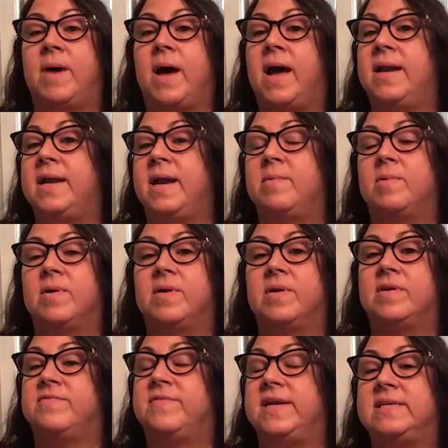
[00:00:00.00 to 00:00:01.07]
my
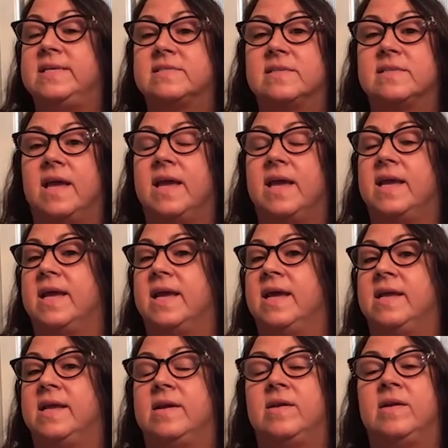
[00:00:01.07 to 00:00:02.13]
neighborhood of Eastlake
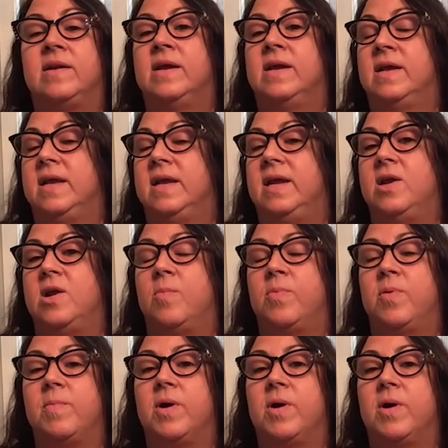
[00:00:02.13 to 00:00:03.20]
and,
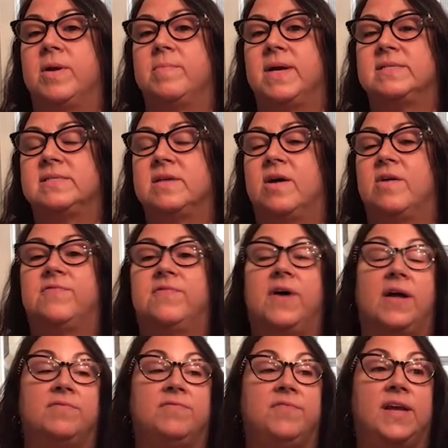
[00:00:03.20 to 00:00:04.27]
promoting myself
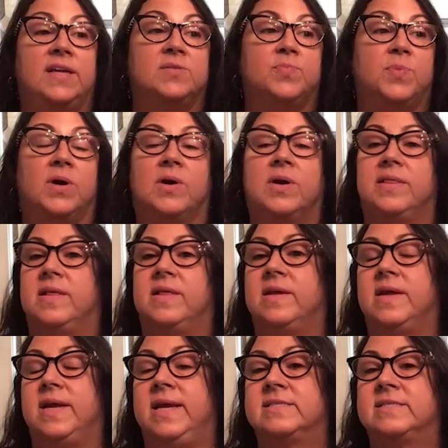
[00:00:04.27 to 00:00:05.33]
on Facebook in the
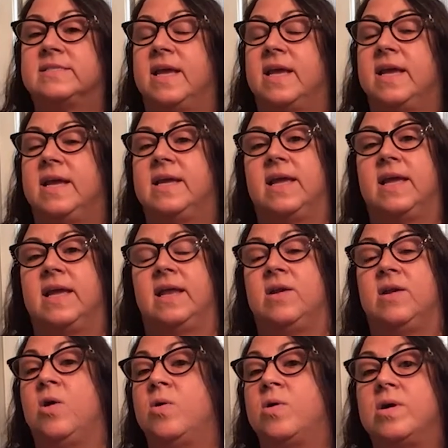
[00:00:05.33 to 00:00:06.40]
Eastlake
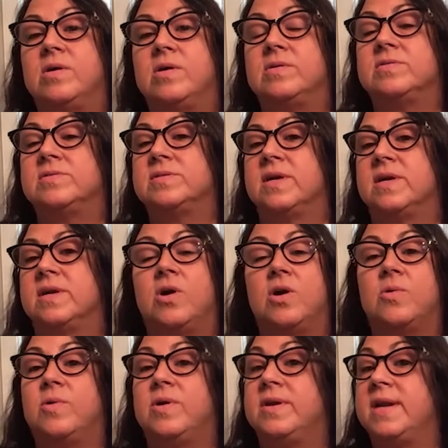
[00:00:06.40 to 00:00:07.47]
and Oakhurst and
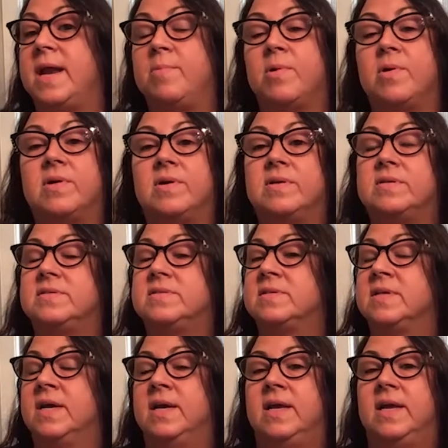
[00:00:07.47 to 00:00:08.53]
Kirkwood neighborhoods.
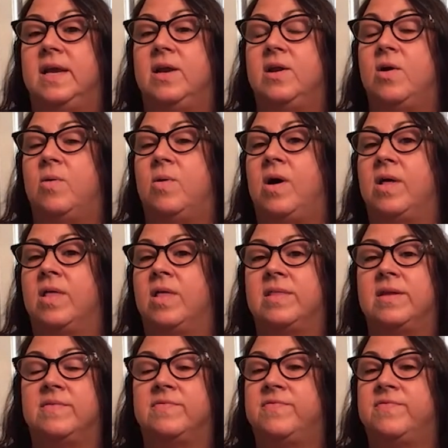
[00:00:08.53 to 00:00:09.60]
All
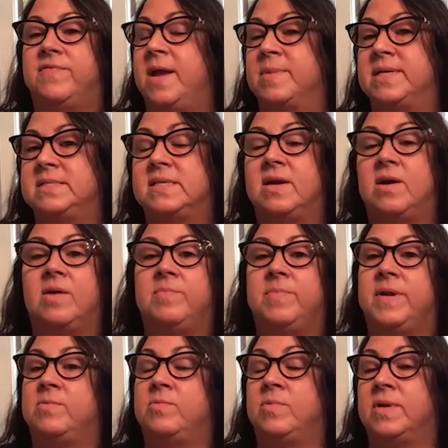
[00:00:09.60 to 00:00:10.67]
the families there have
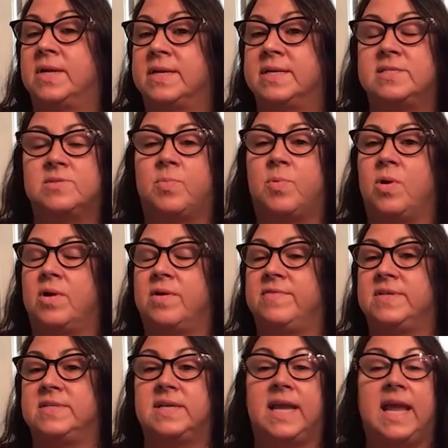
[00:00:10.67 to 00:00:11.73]
been really supportive
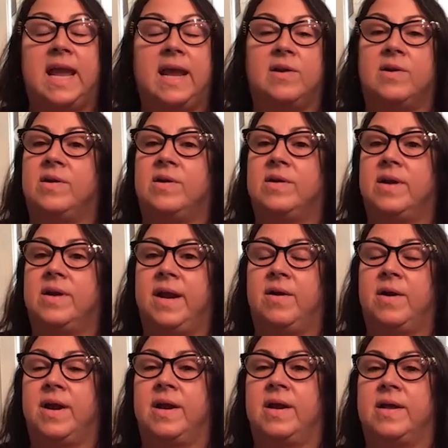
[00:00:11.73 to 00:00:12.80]
in Decatur
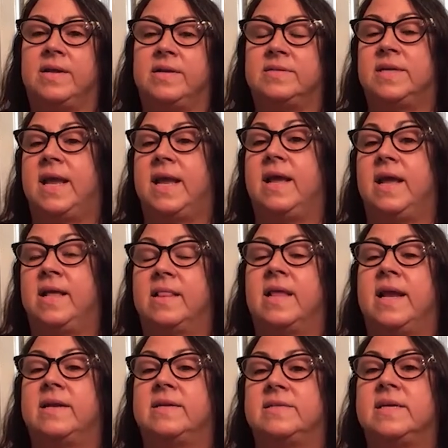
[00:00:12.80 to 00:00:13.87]
area,
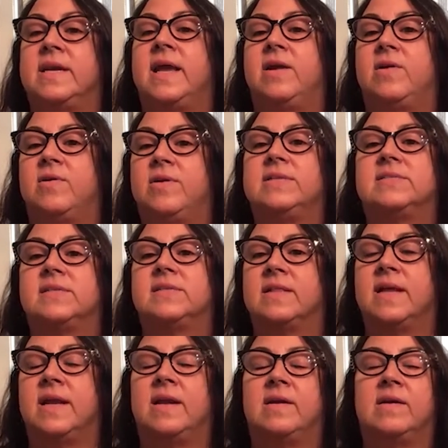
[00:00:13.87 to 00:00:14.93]
Atlanta, Decatur, East
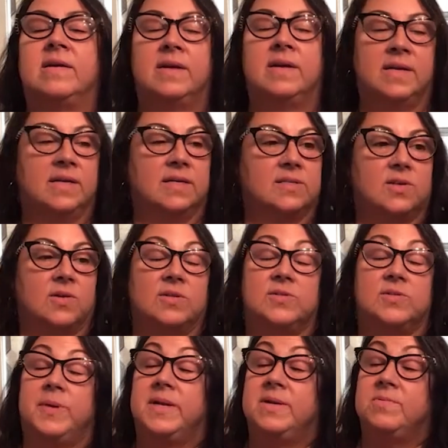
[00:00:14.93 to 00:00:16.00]
Atlanta. So
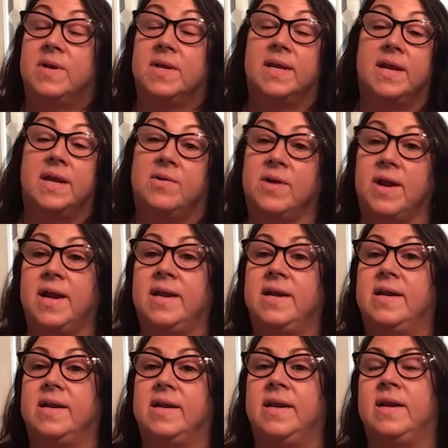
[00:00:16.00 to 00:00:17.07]
it's been really a
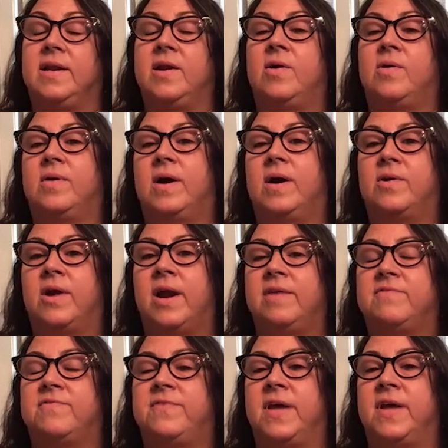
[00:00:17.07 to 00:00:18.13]
great
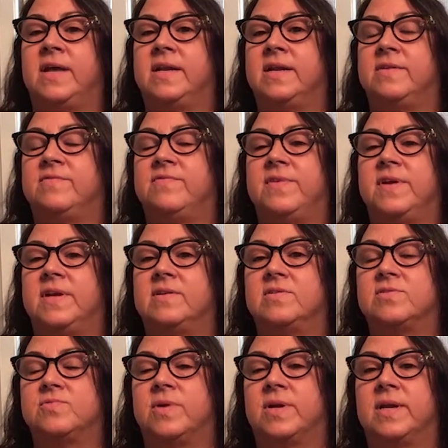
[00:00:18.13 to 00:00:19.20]
fit and
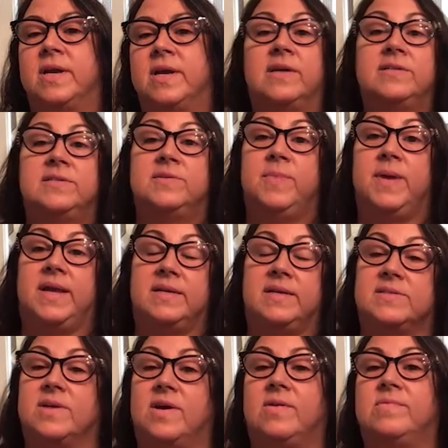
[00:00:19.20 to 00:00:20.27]
feels really good to me.
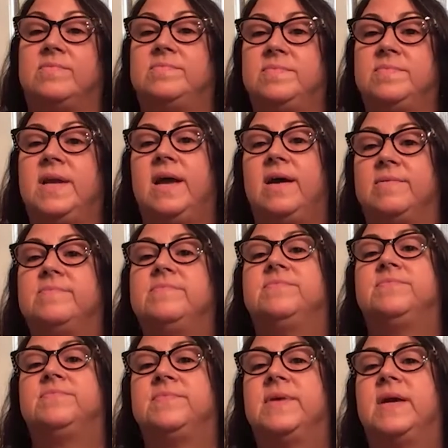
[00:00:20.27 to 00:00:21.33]
So yeah.
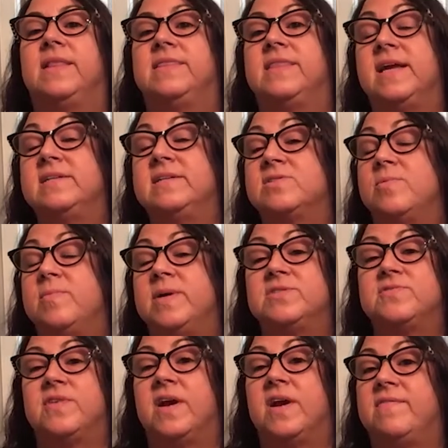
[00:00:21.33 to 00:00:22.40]
And thanks so
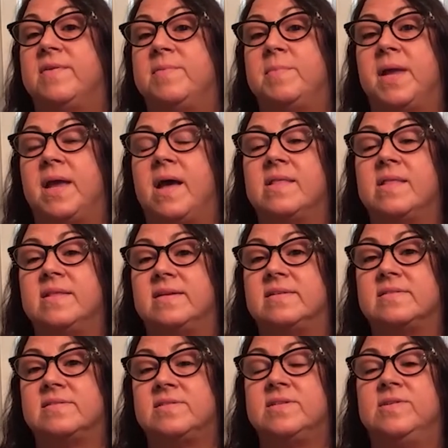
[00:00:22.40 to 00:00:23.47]
much for having me on
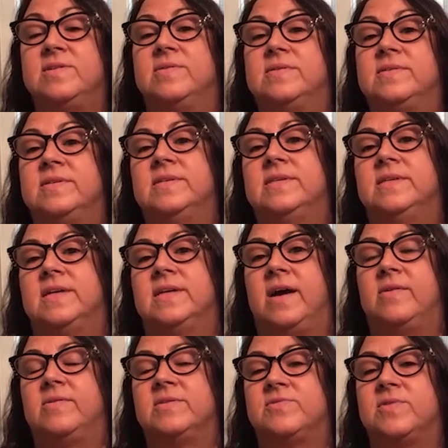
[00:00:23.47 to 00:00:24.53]
this too.
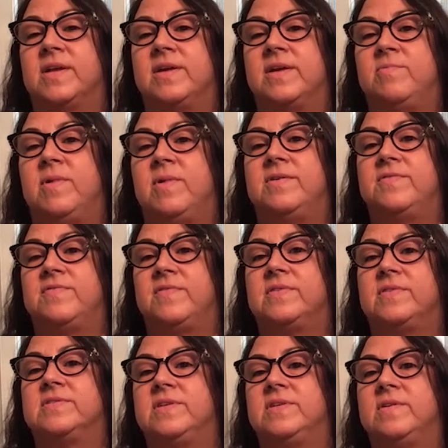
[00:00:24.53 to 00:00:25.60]
That was really wonderful.